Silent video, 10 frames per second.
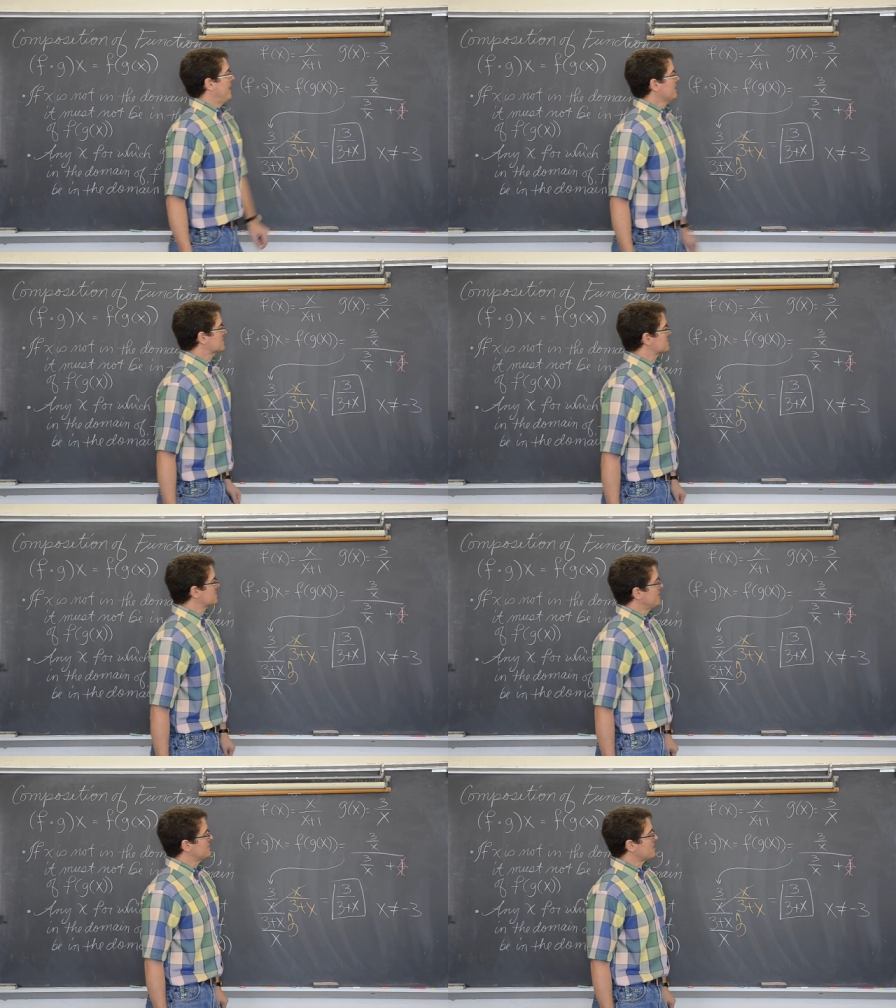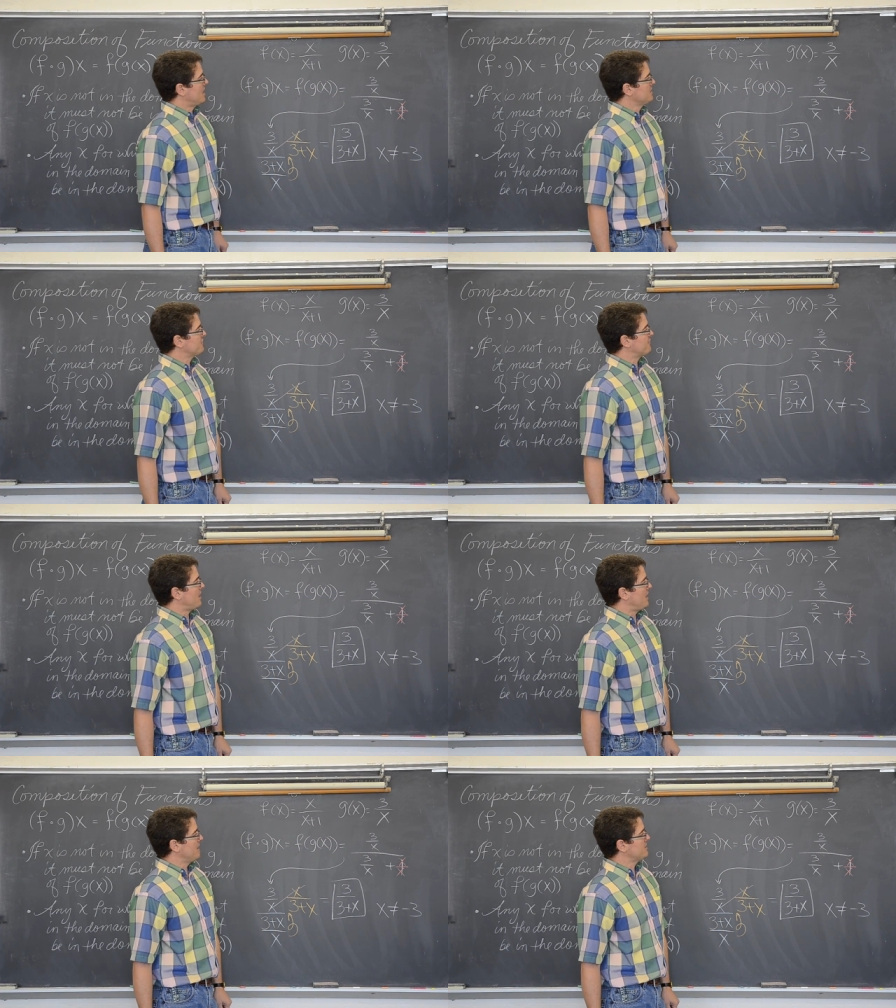x is
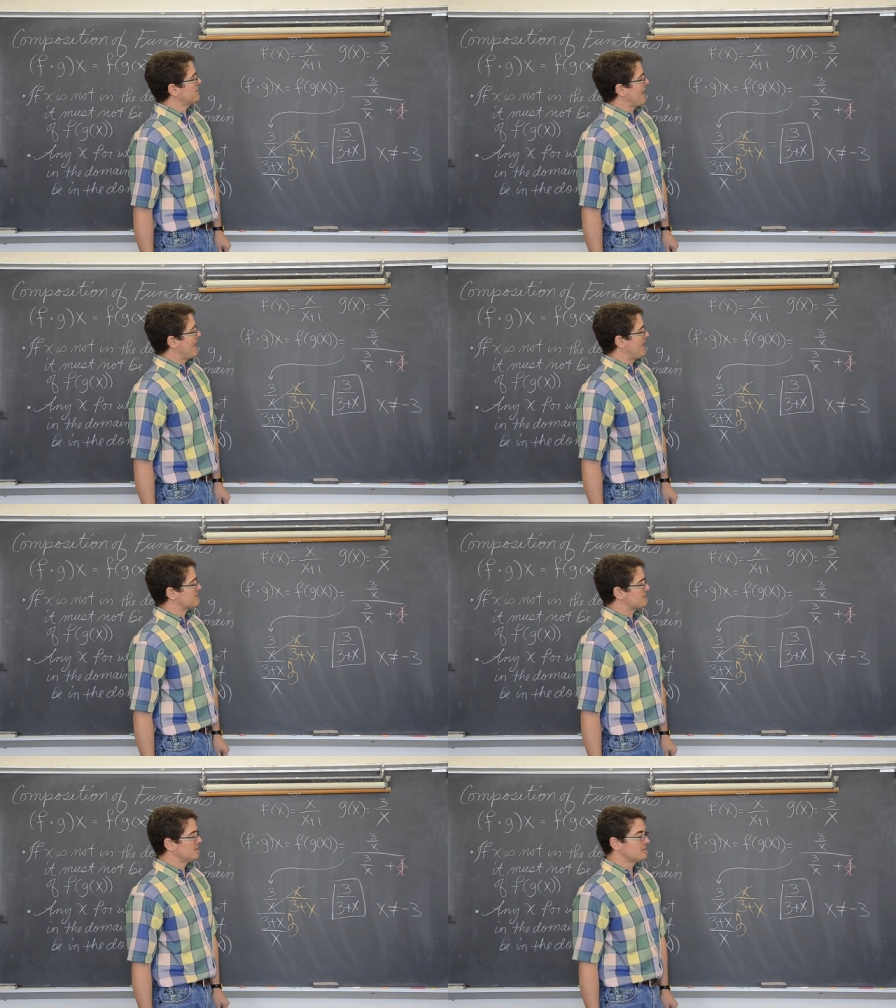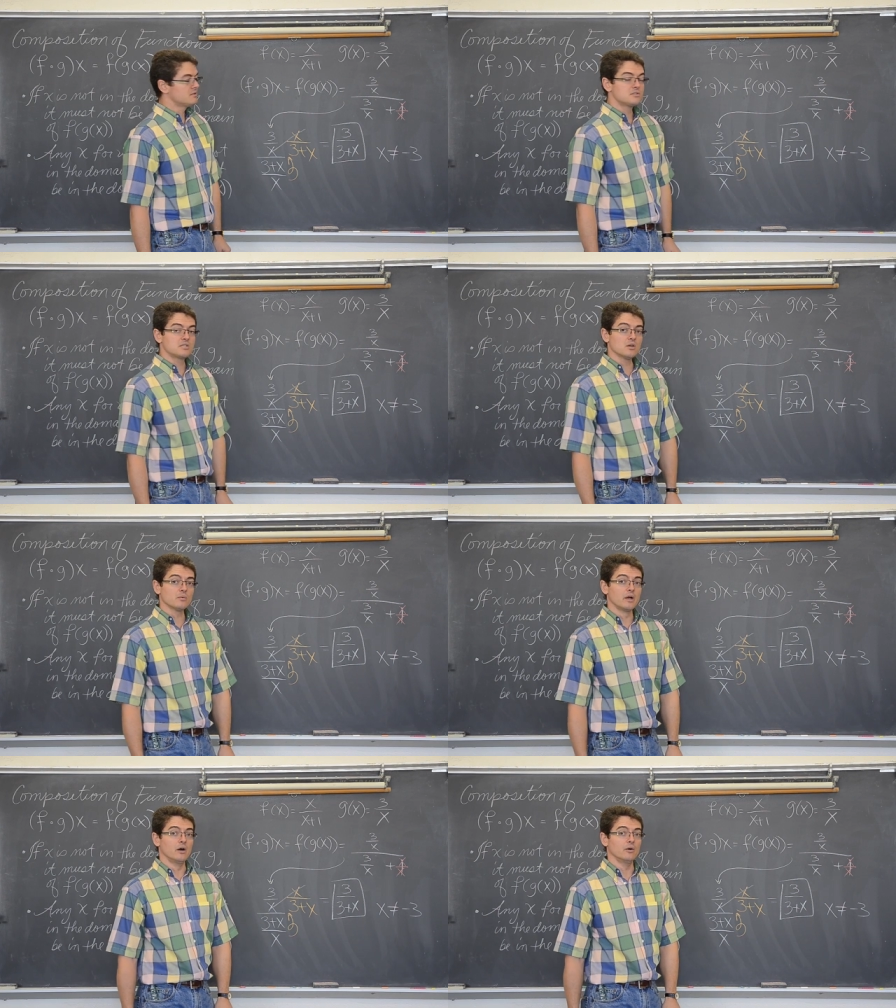undefined at
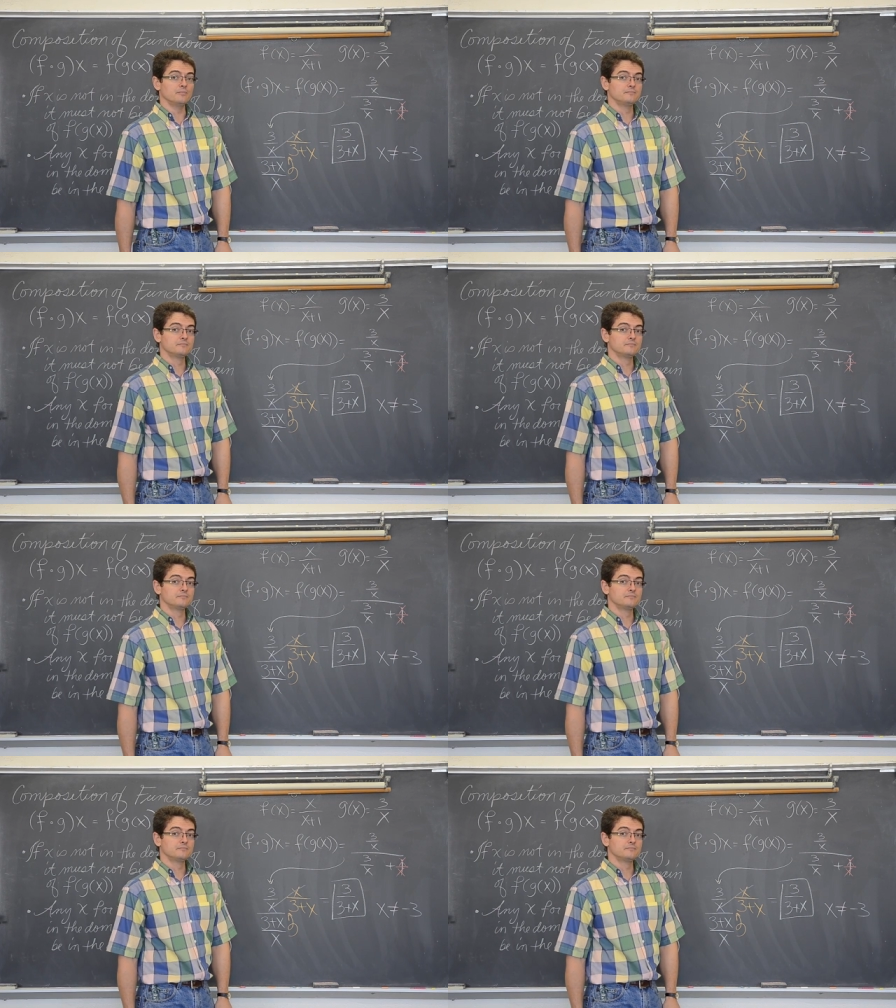0.